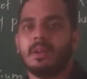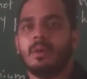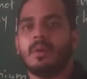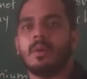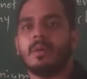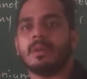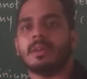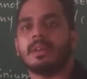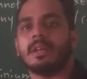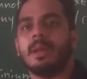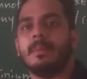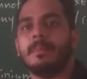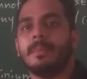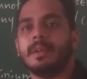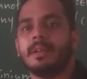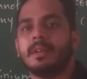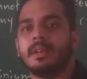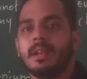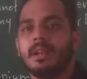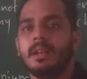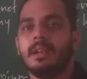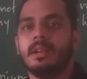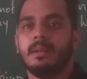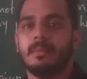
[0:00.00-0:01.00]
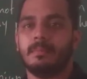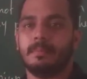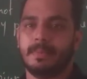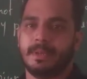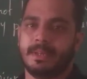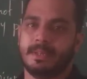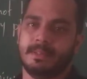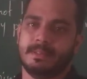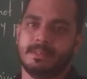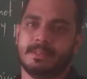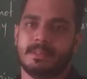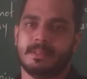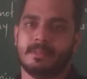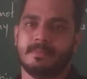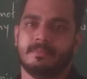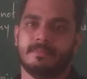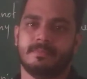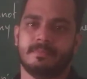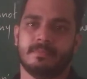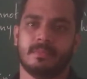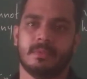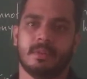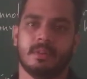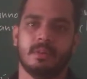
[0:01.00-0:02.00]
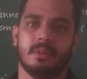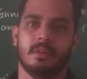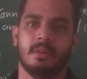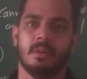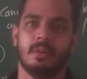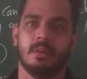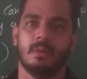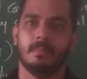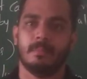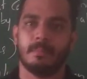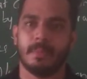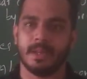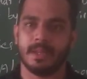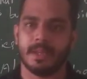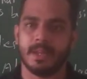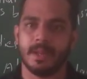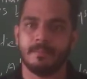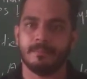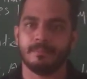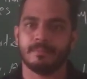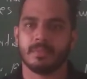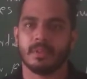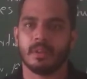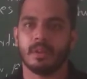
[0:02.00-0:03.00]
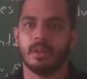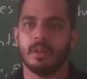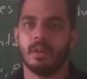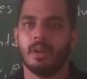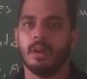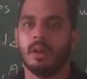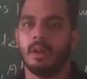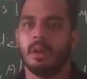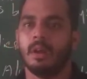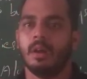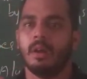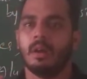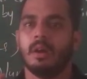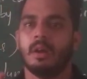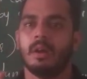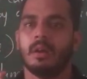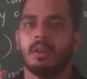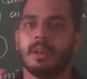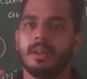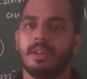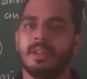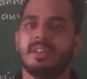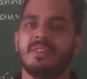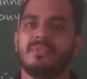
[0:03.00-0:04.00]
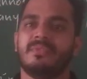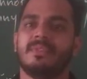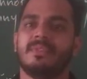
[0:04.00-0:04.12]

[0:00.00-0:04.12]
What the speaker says: or chemical means. By any